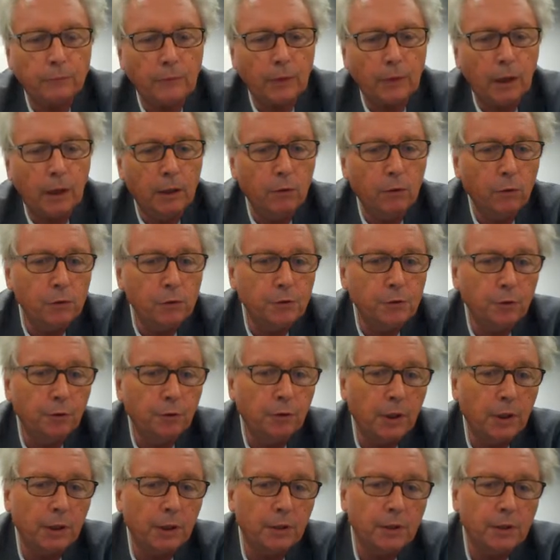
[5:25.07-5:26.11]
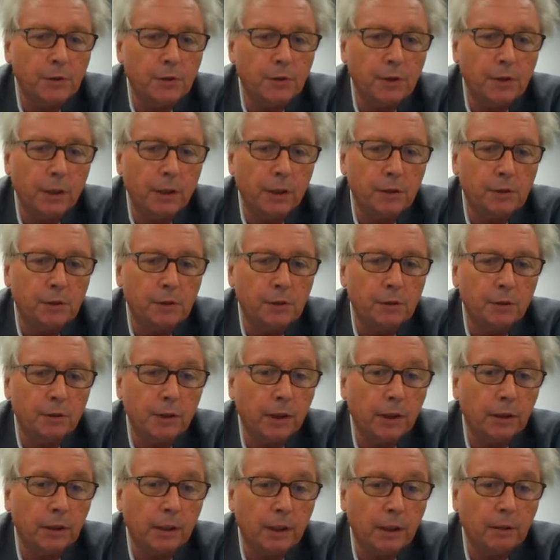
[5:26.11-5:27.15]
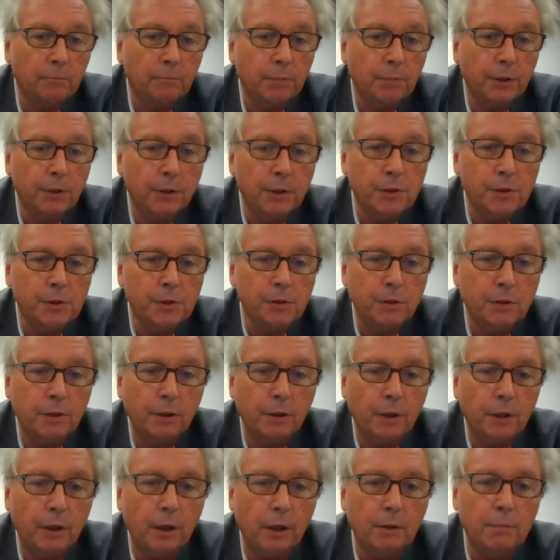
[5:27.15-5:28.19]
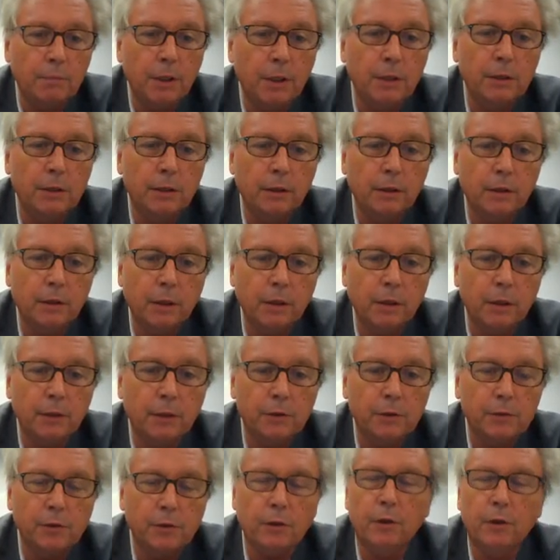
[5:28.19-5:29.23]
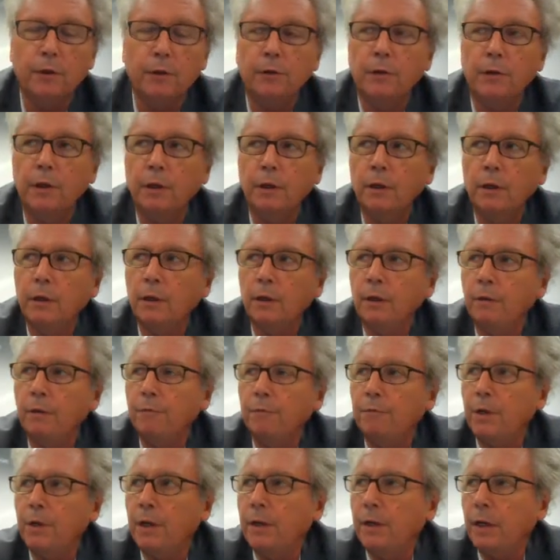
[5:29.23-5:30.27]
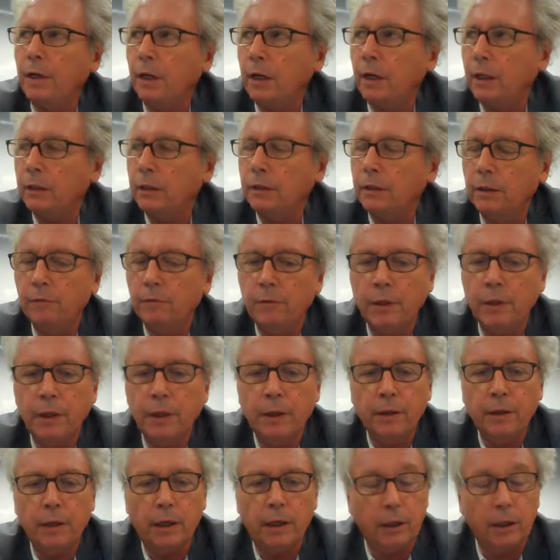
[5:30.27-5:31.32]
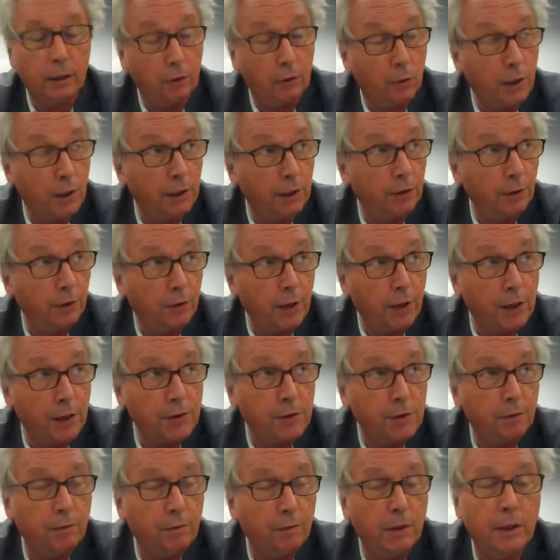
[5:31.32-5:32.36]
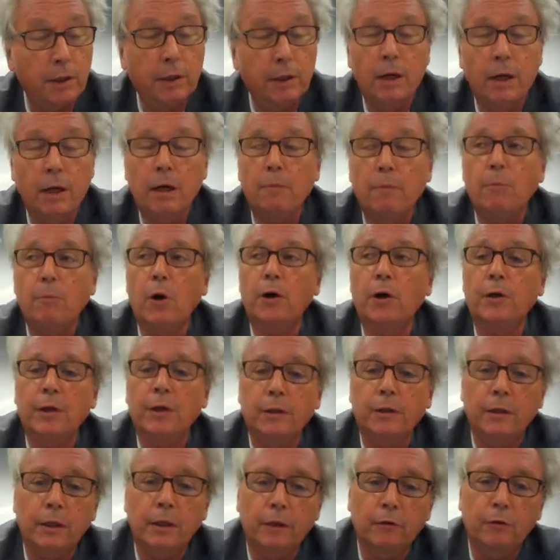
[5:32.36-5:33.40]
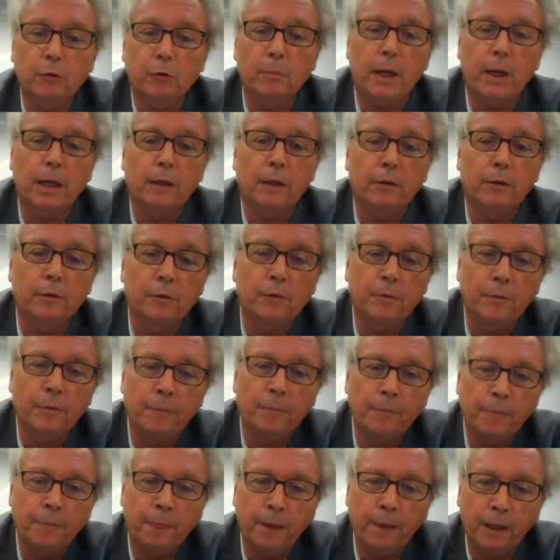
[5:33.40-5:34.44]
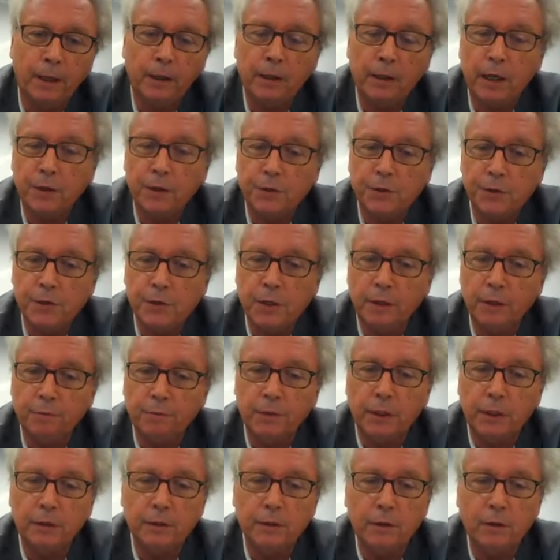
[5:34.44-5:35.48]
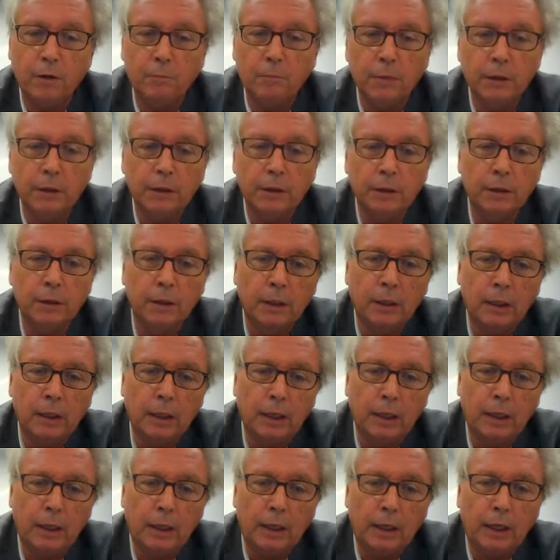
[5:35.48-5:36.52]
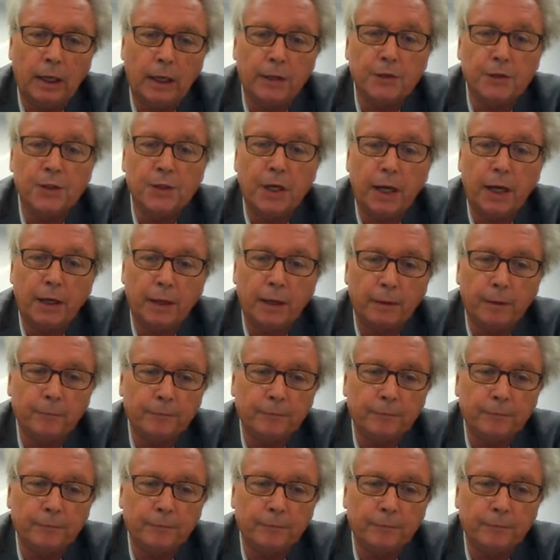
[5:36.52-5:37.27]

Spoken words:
and also United States, then companies immediately starting very actively and quite aggressively marketing tobacco in countries like Vietnam and China.